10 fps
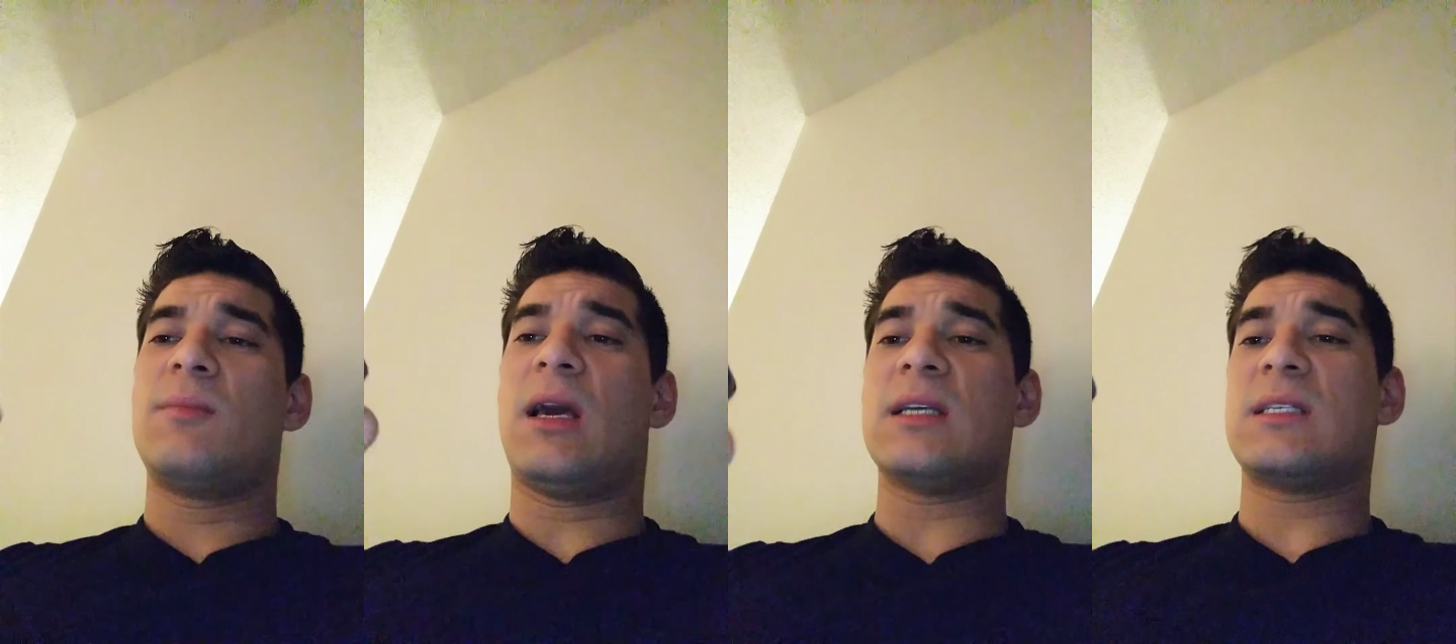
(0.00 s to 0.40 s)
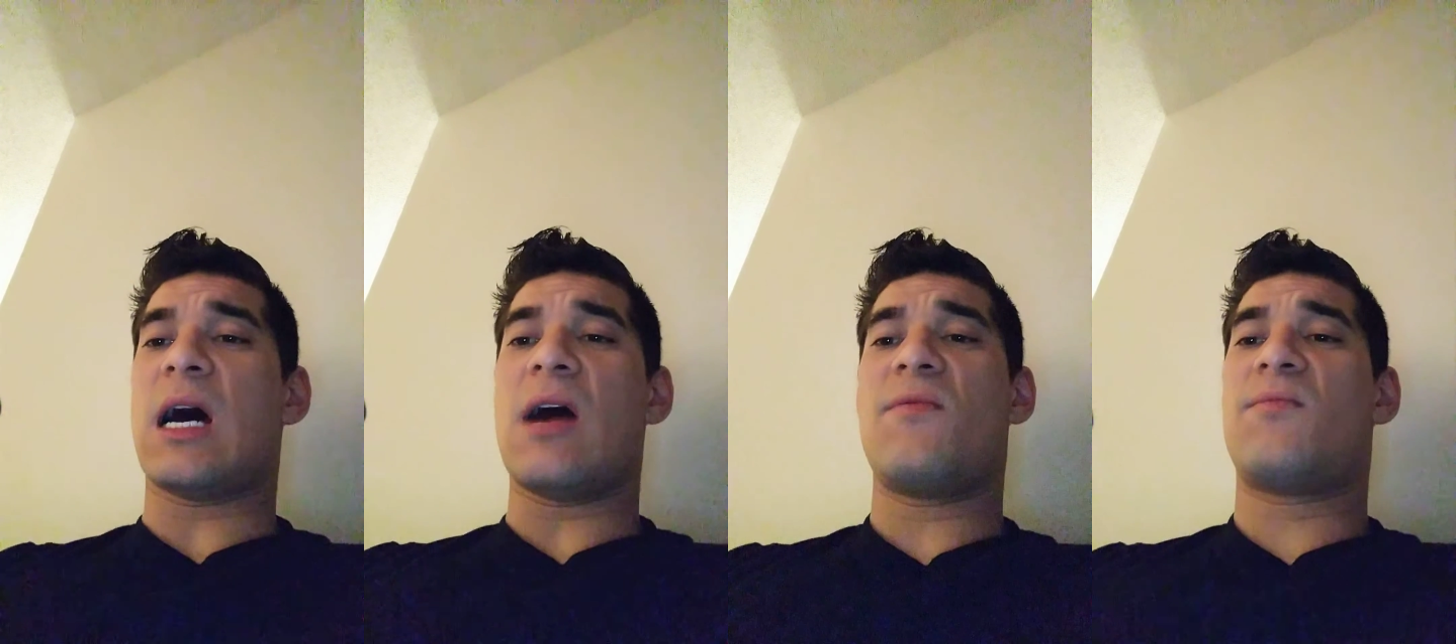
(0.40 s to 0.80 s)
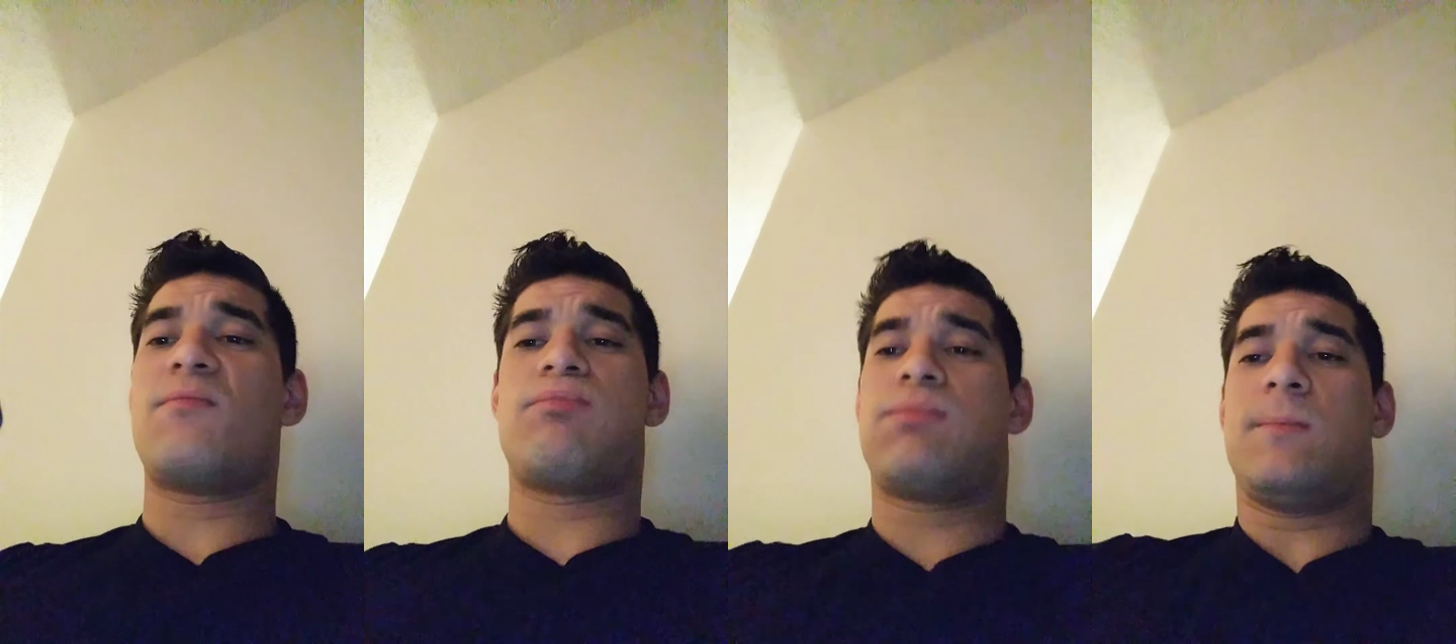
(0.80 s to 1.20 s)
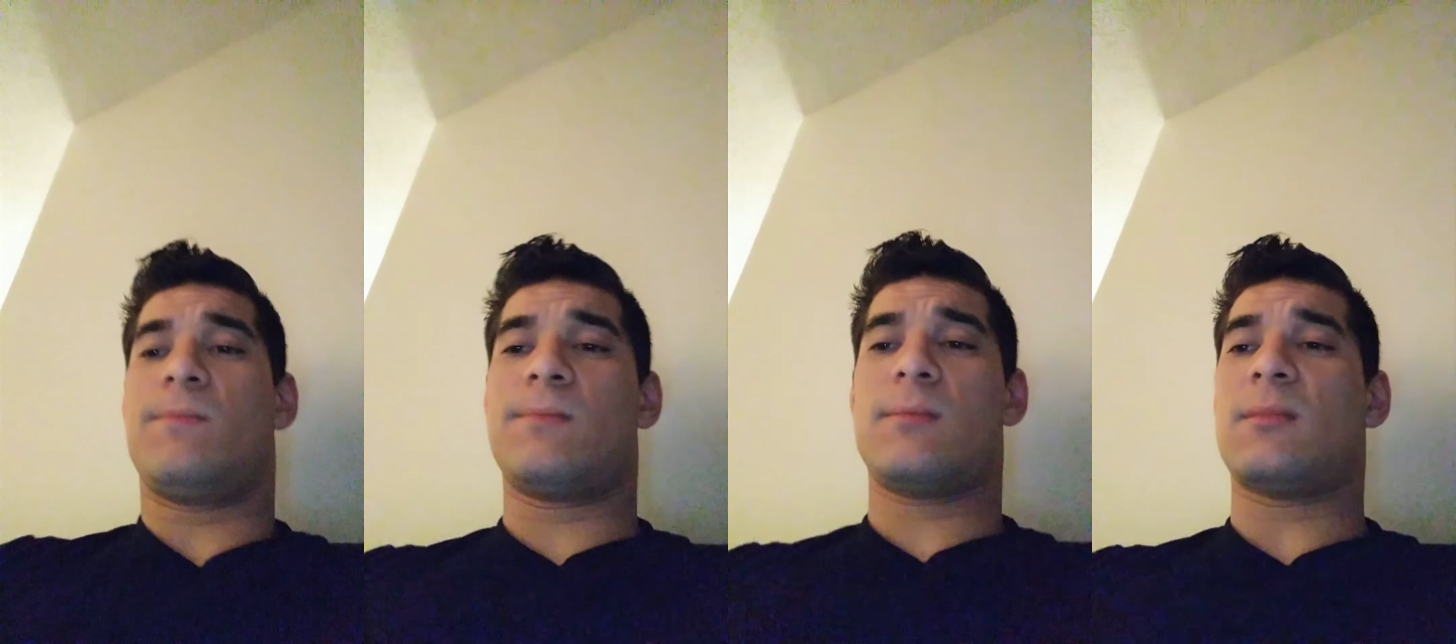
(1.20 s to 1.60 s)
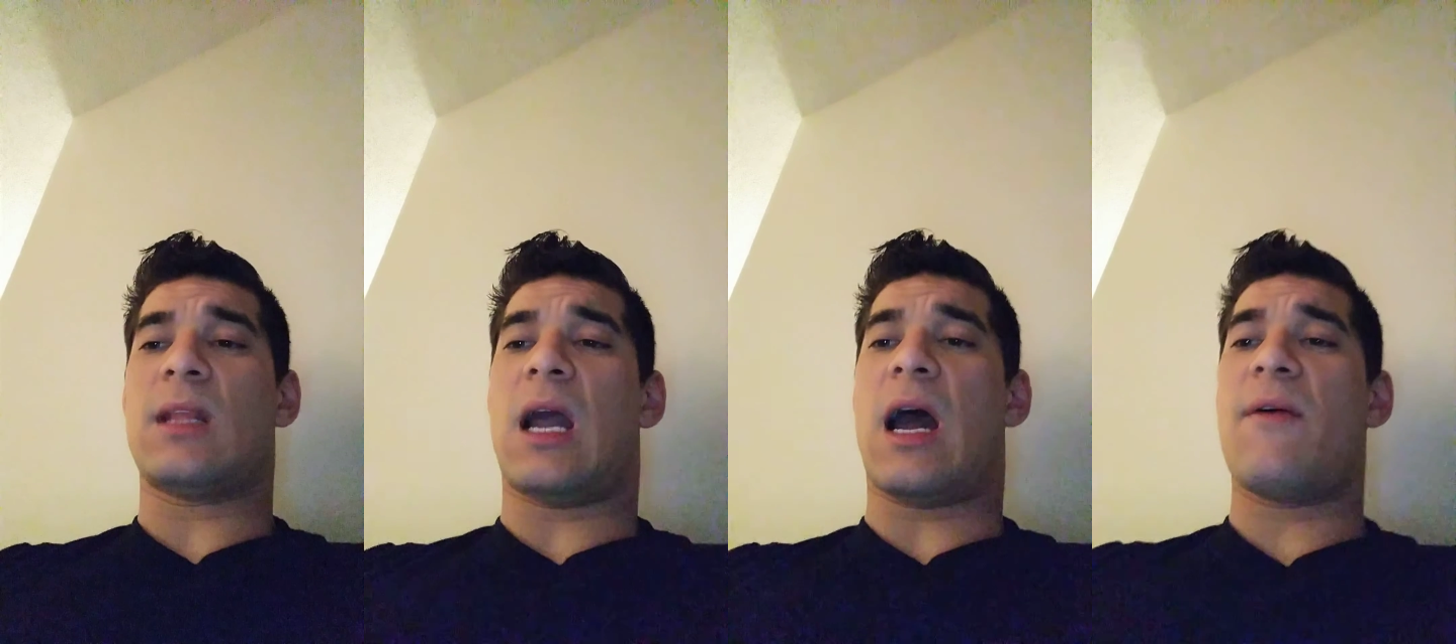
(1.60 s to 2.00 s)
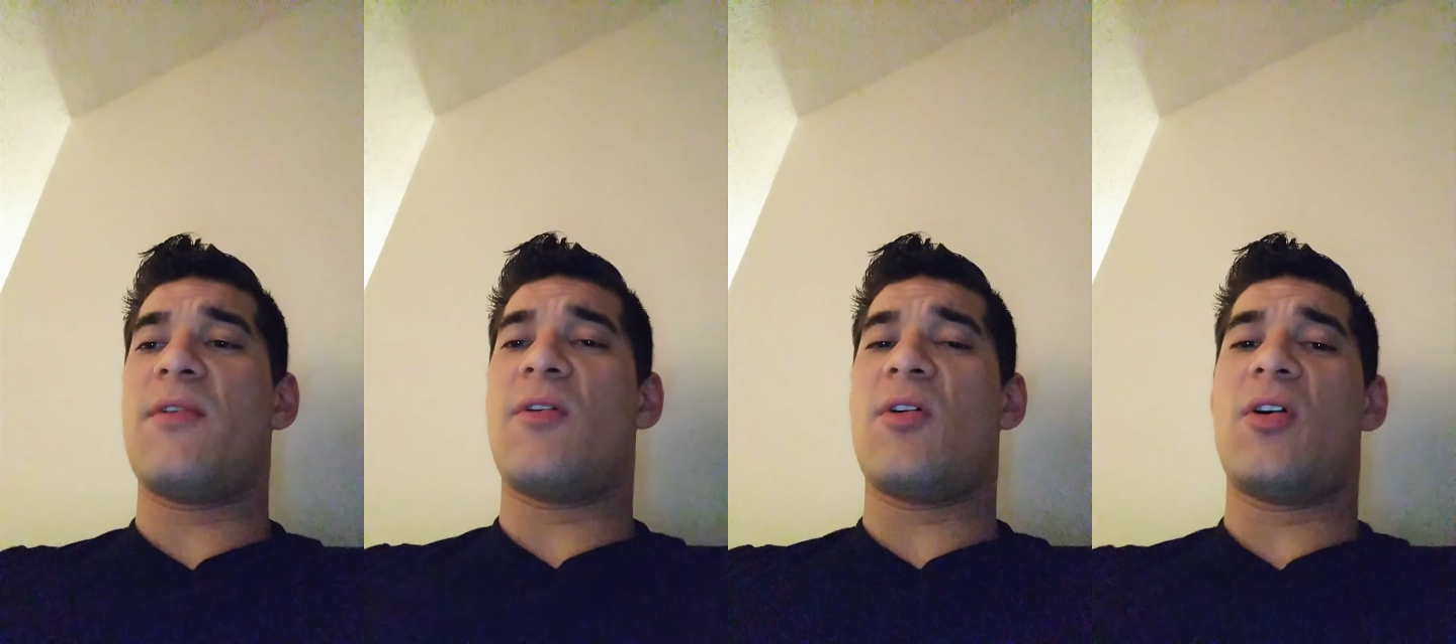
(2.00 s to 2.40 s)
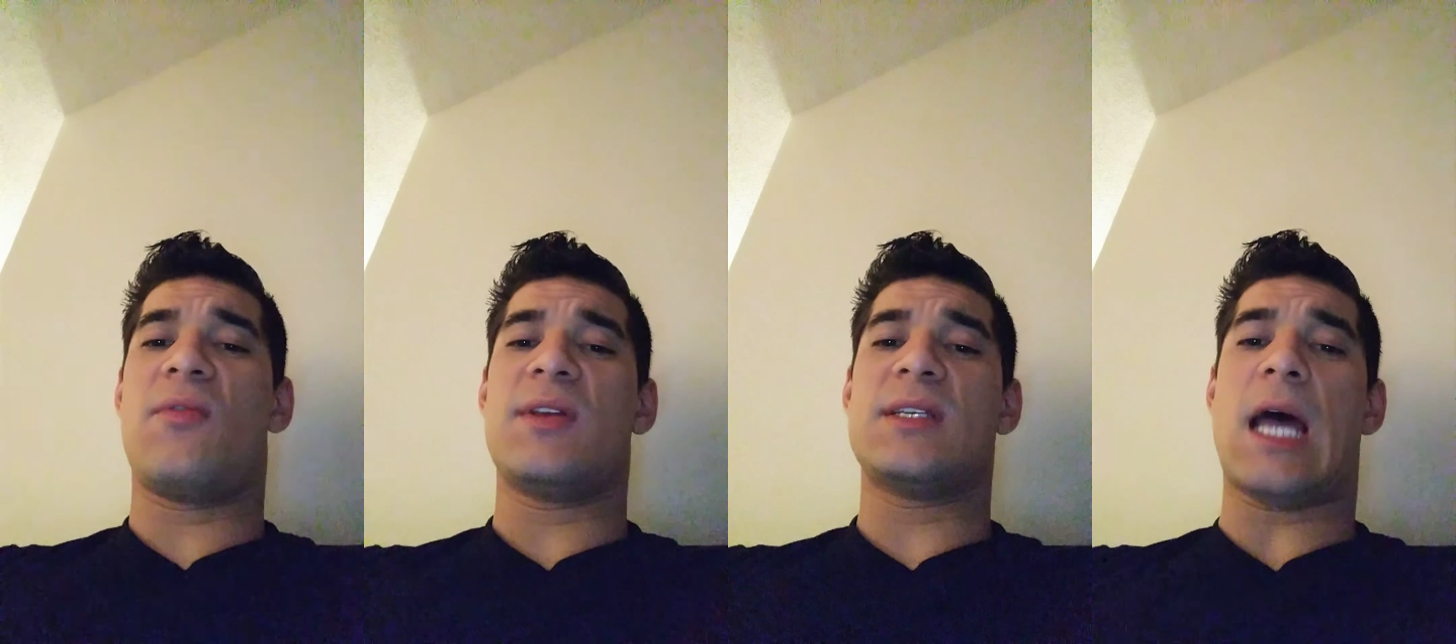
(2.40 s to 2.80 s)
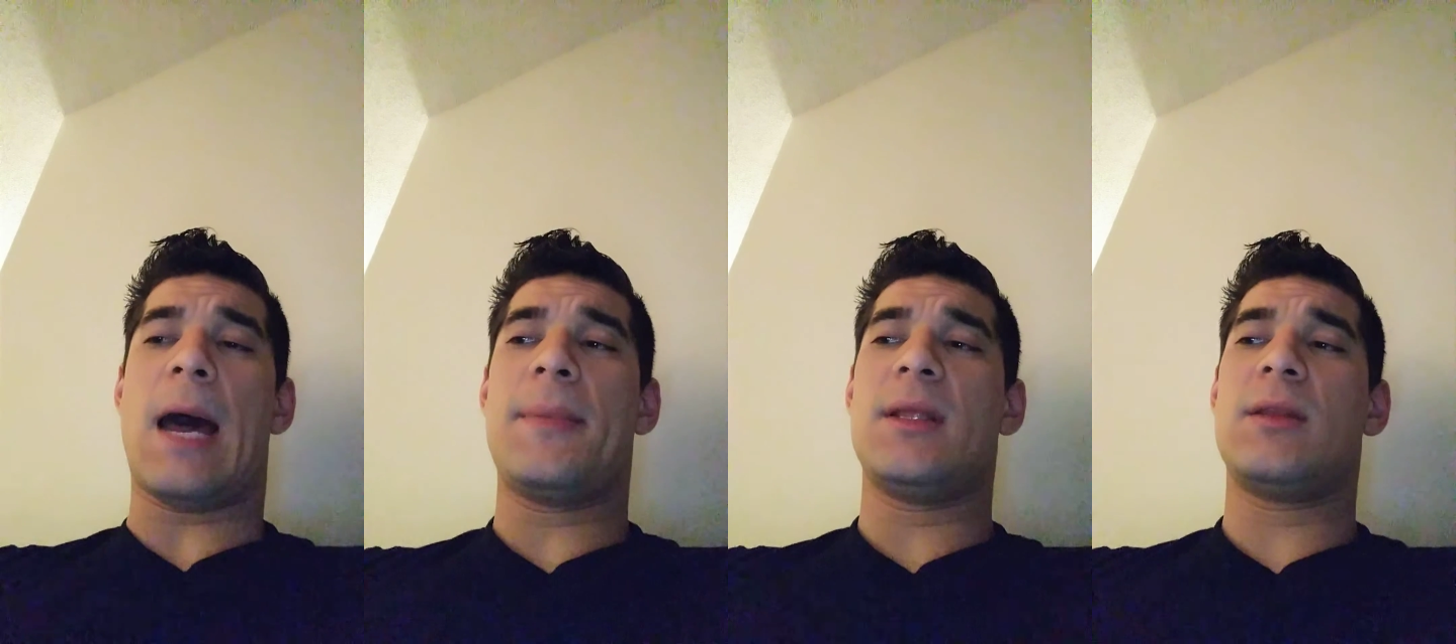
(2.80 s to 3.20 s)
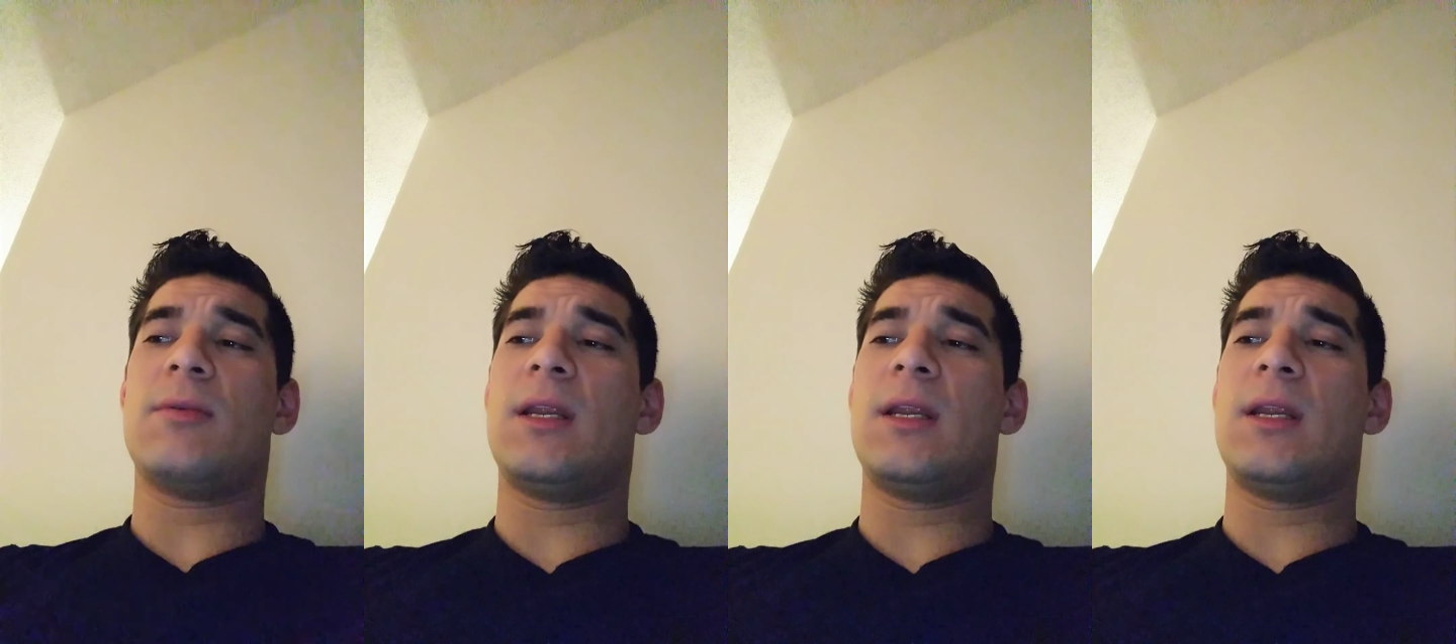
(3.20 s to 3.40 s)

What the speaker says: because I've never heard of this happening to